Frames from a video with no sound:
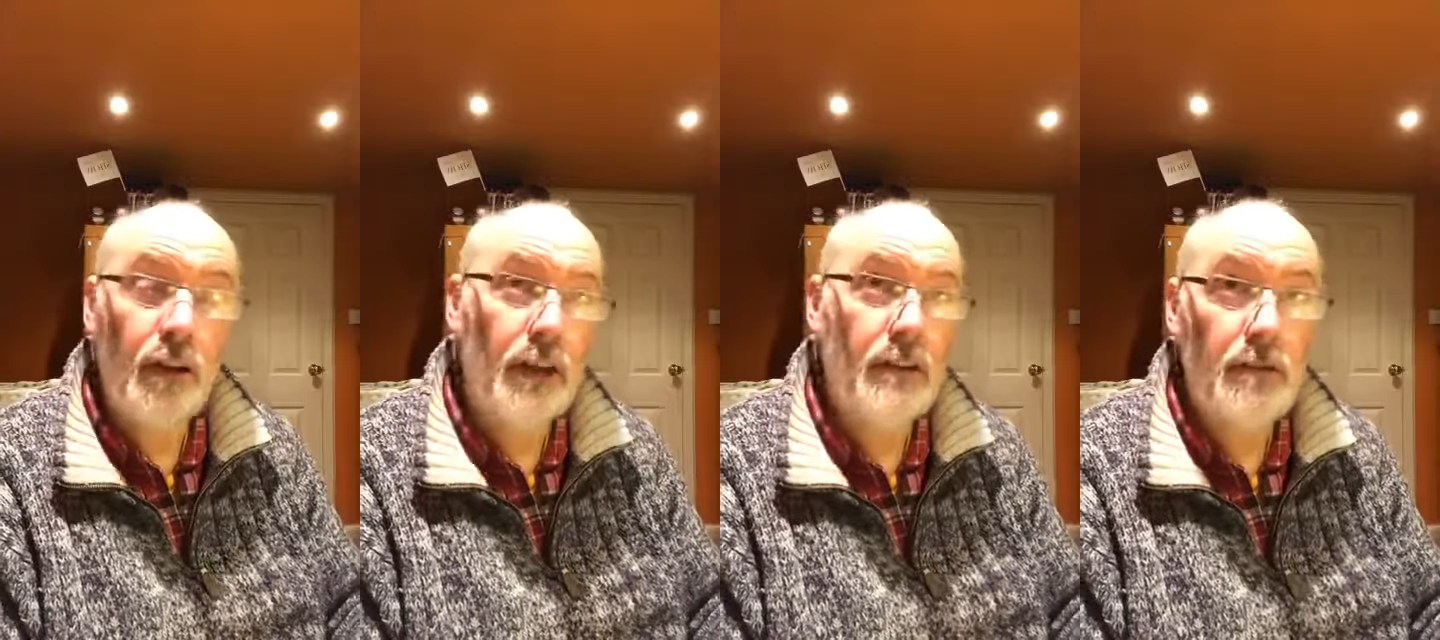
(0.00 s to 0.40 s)

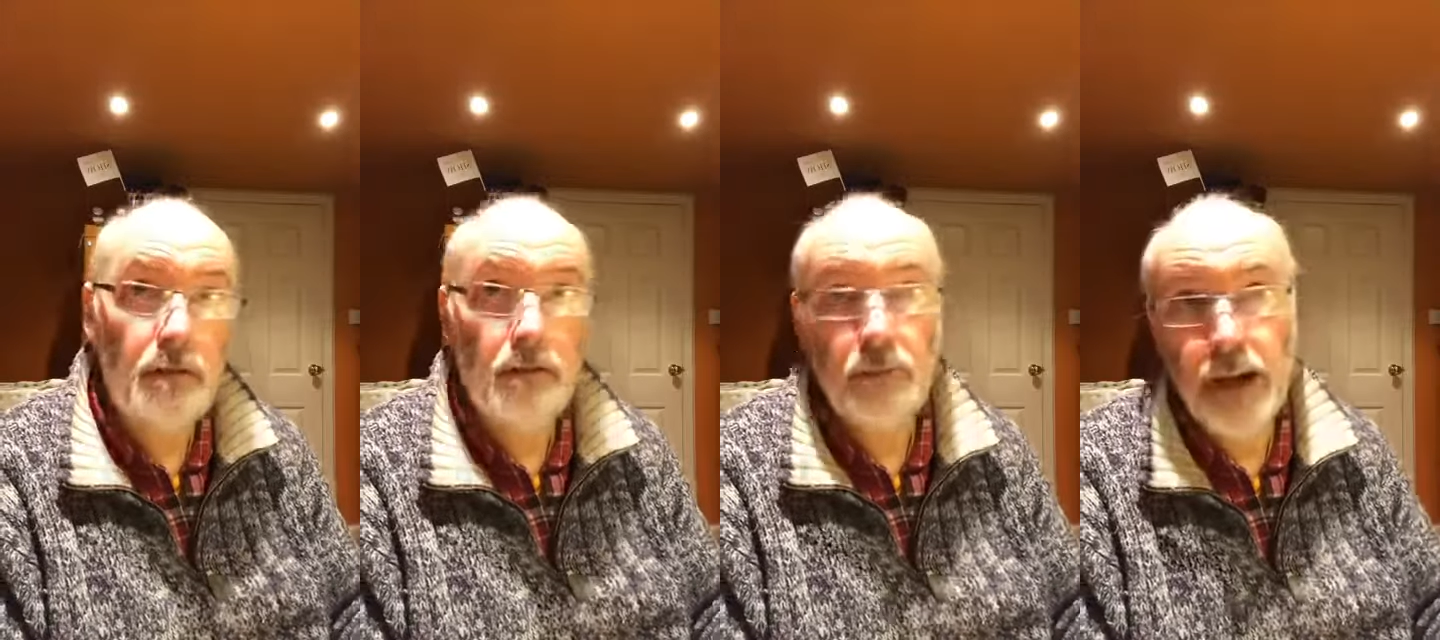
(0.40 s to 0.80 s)

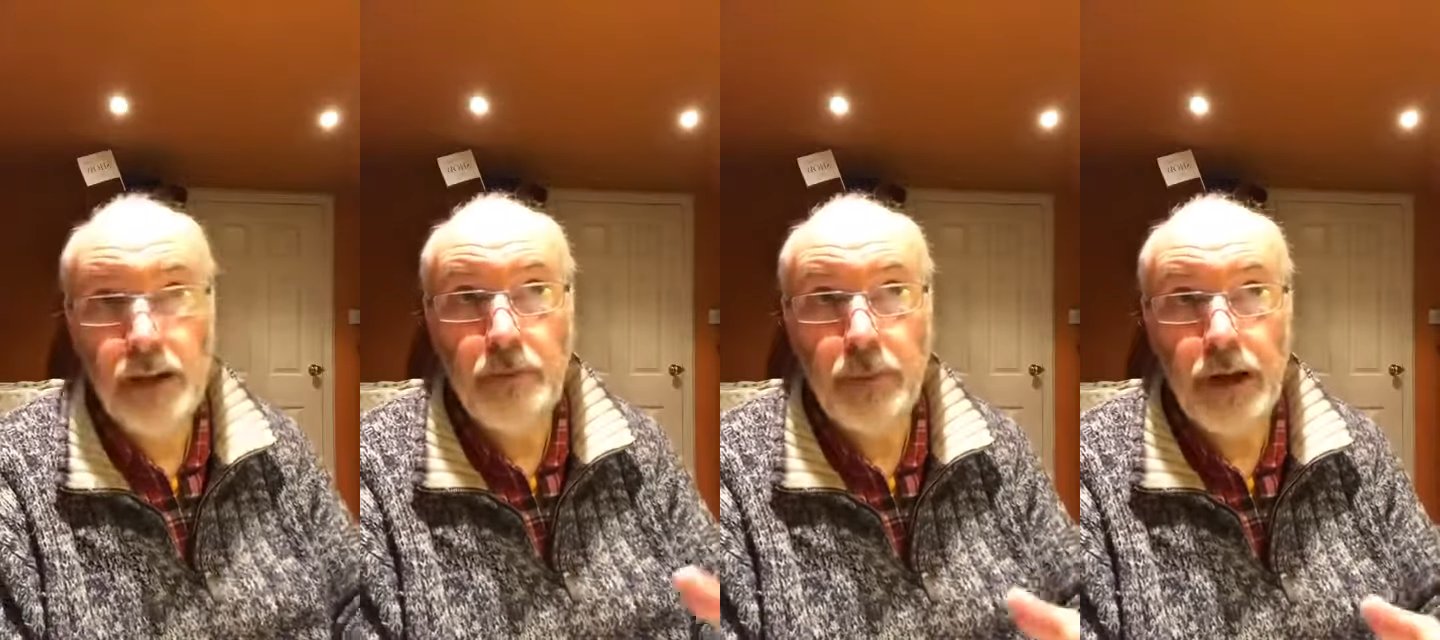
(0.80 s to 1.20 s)
that's
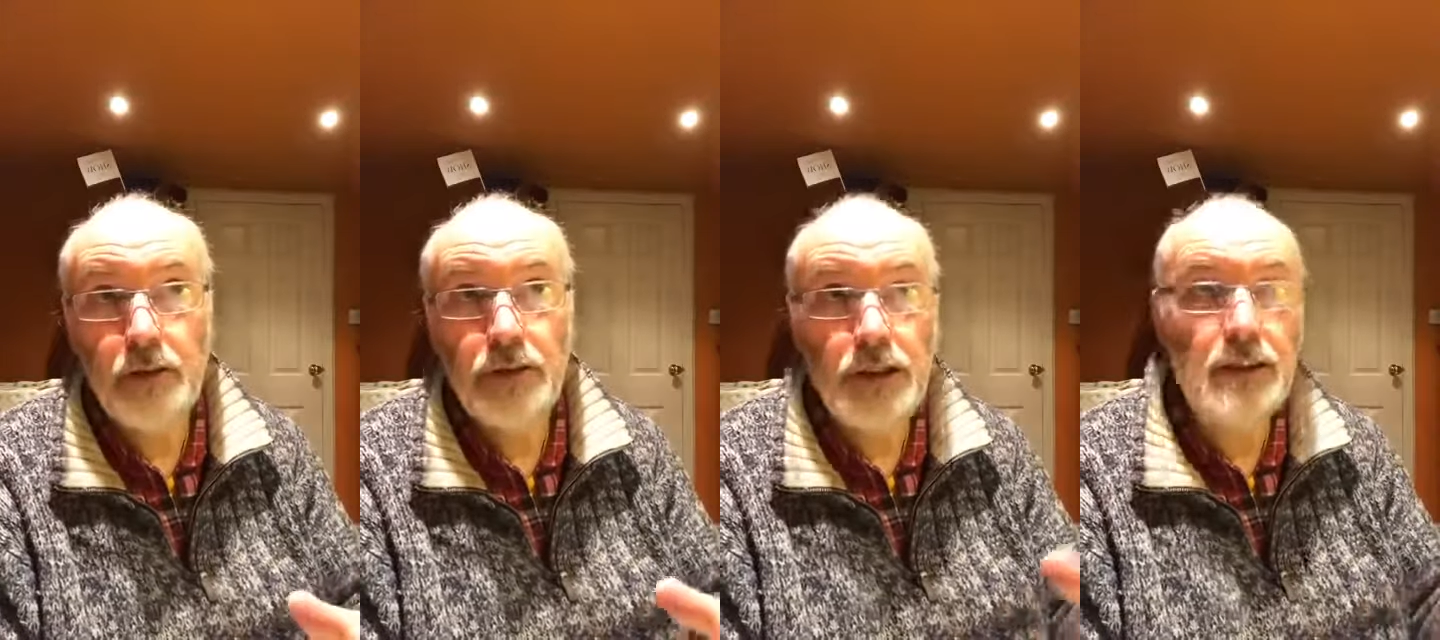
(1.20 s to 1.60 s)

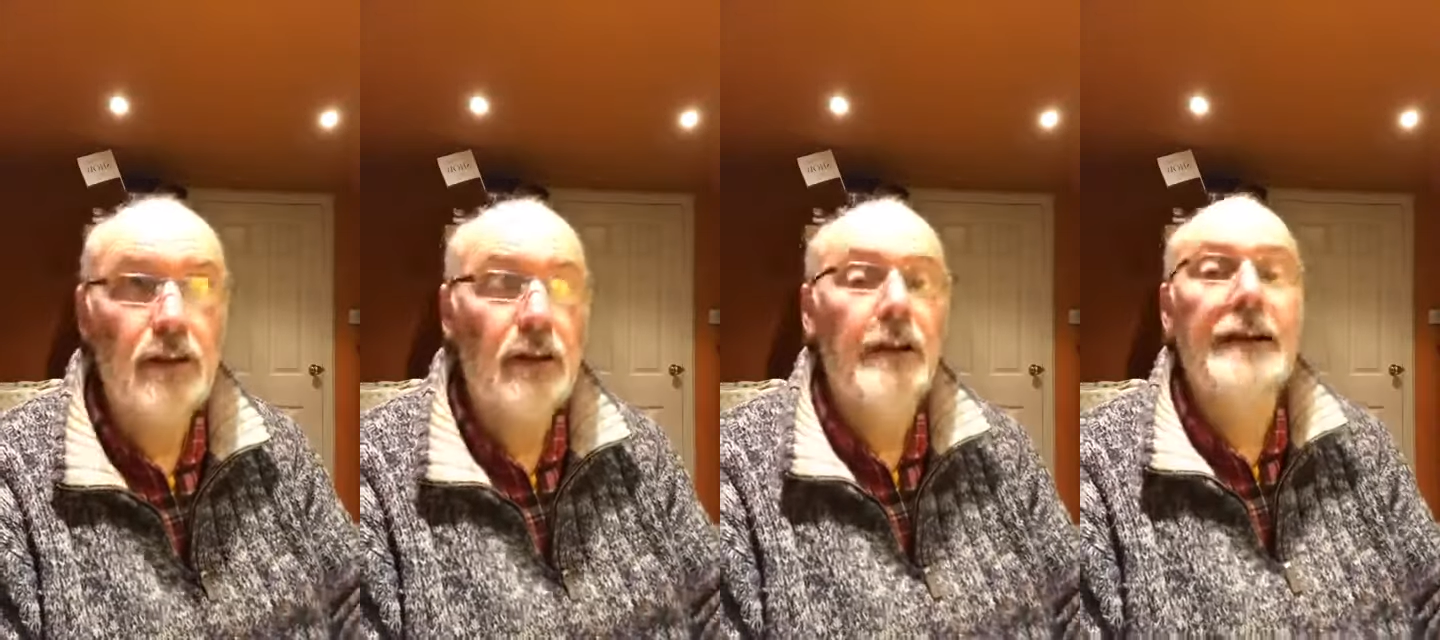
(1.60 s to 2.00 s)
£19,
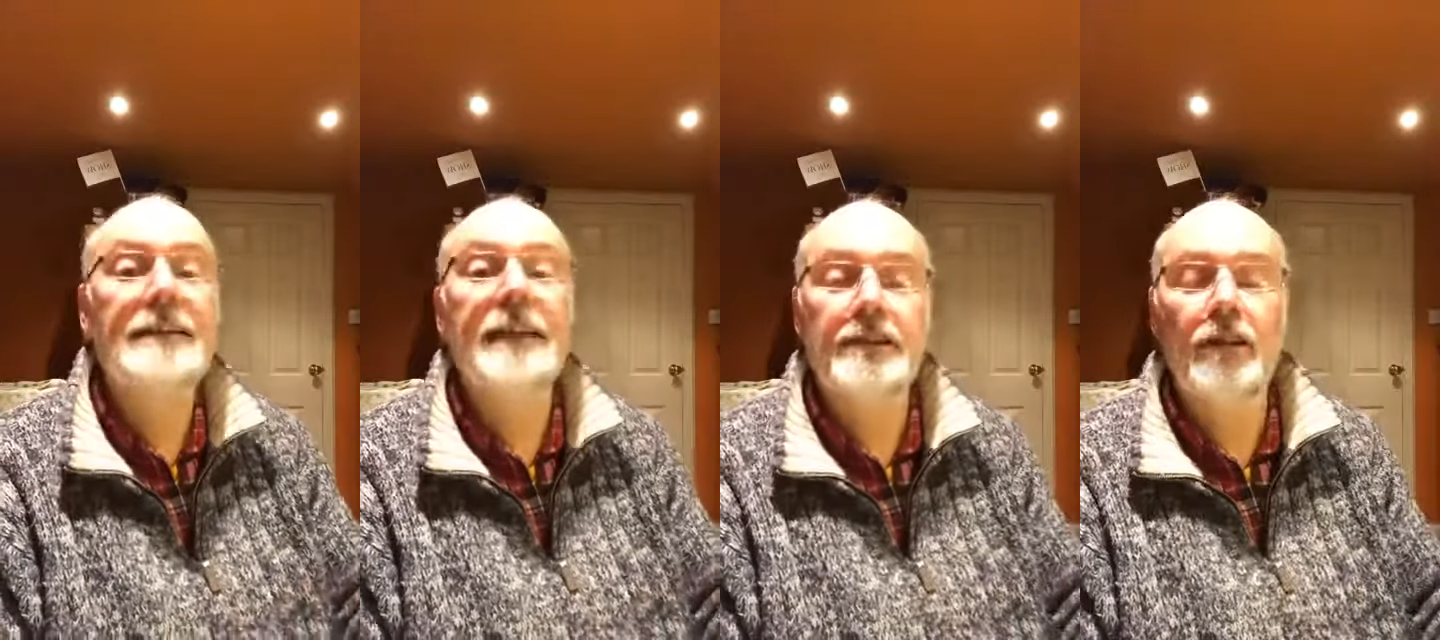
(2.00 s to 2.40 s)

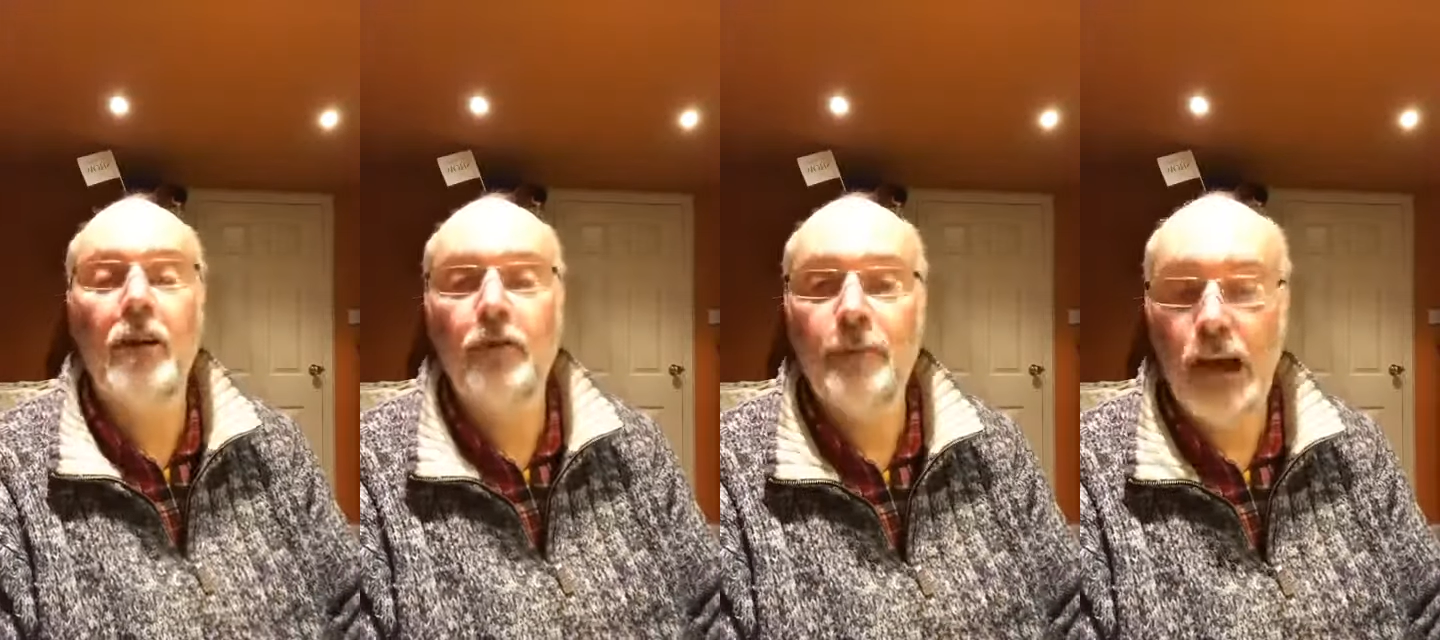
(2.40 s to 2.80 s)
that's less than
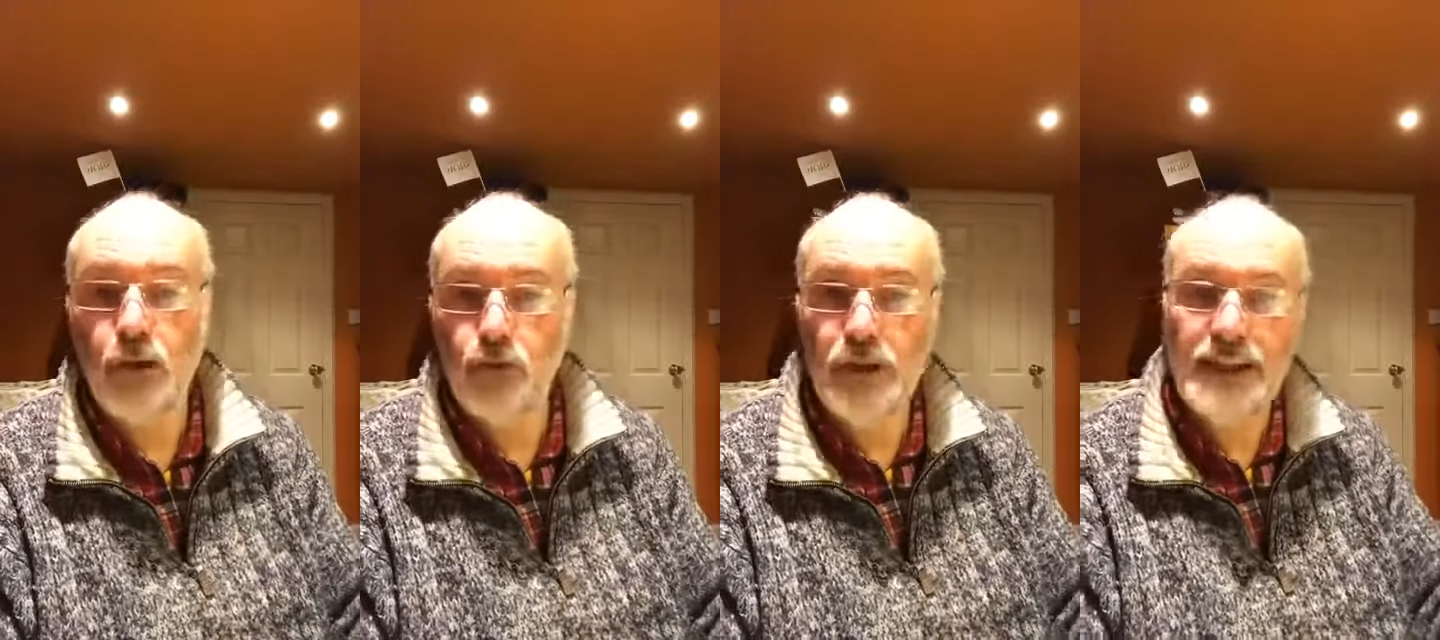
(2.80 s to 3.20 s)

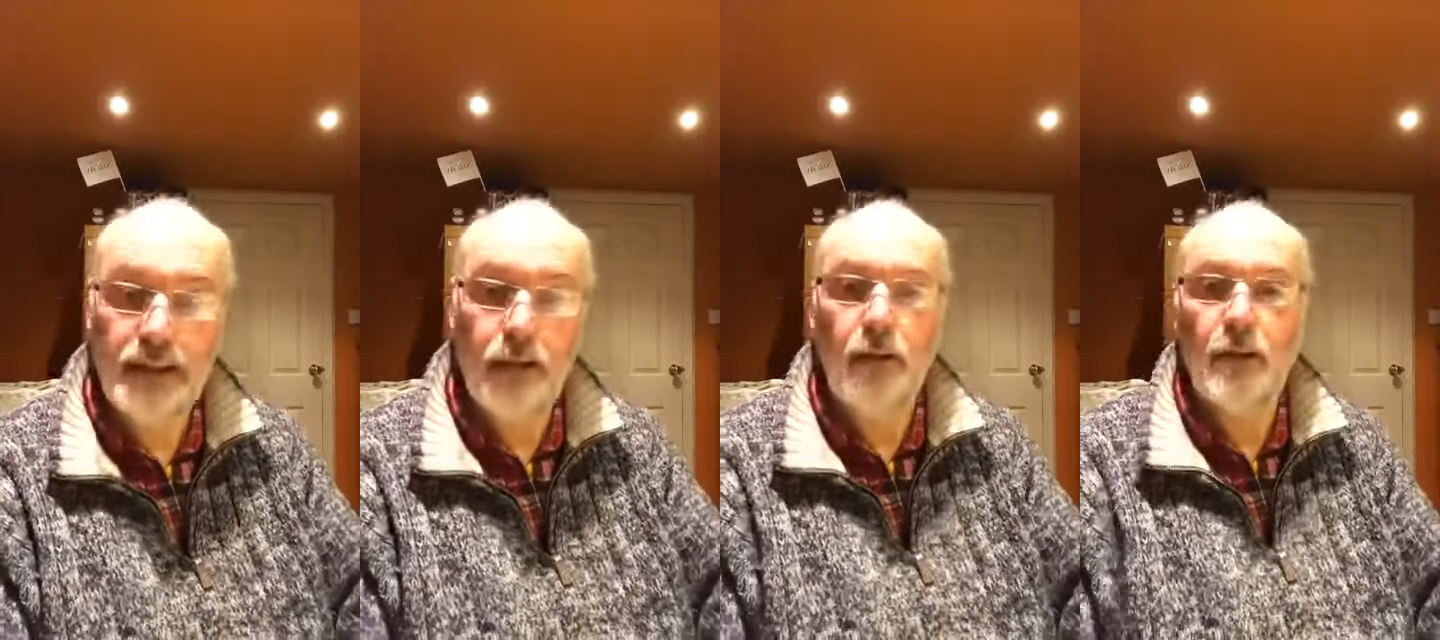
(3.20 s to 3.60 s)
£100 retail